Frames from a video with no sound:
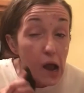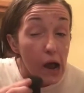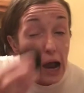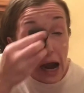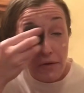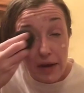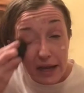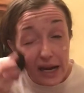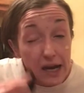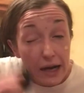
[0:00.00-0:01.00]
I
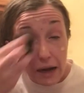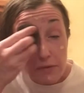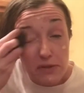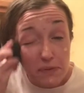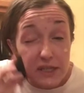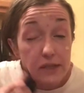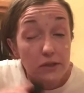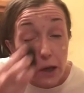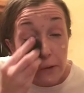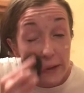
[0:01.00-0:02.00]
ran out. I was dependent
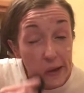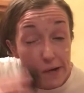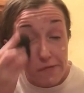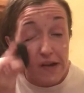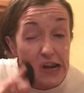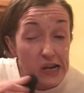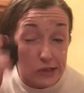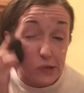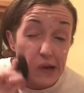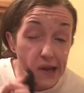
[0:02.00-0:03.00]
solely on
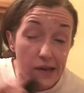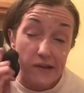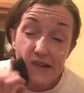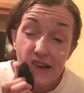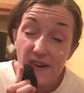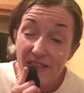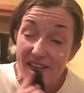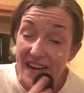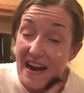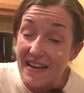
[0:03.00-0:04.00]
financial aid to go to
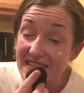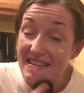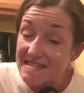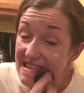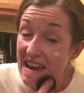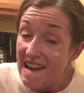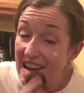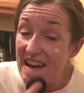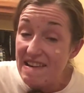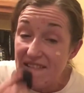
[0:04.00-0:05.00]
college.
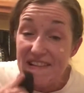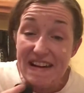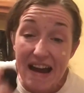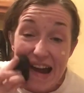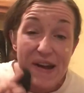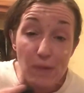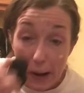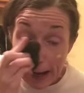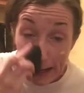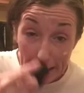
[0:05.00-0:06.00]
And when I
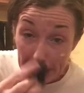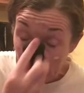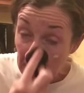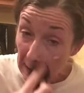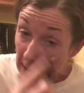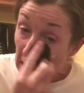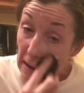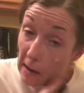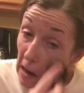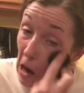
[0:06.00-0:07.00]
was,
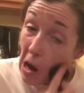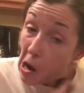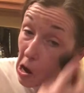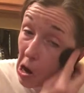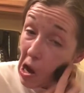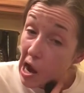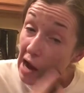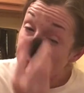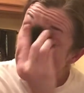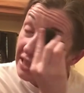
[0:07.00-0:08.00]

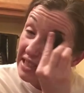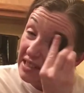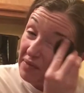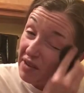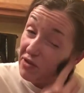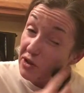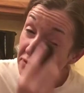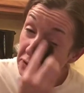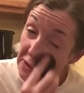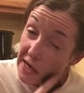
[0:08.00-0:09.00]
after I did my first
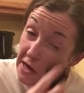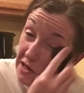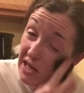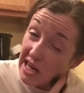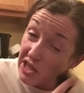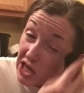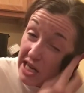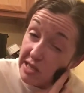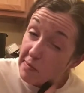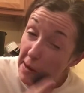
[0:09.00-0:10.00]
four years, I had
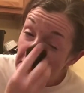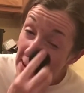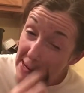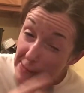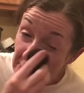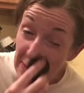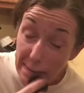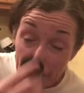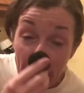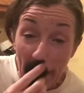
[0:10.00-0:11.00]
changed my major
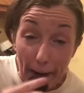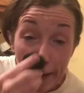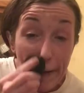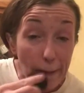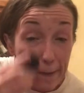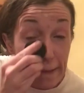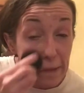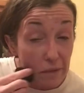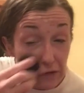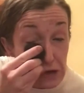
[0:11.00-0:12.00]
and
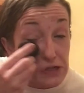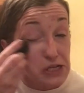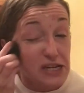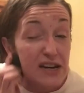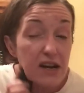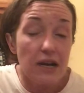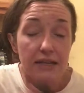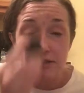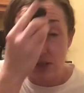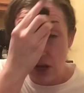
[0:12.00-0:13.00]
the first year.
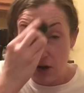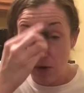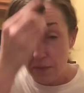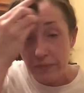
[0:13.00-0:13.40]
And so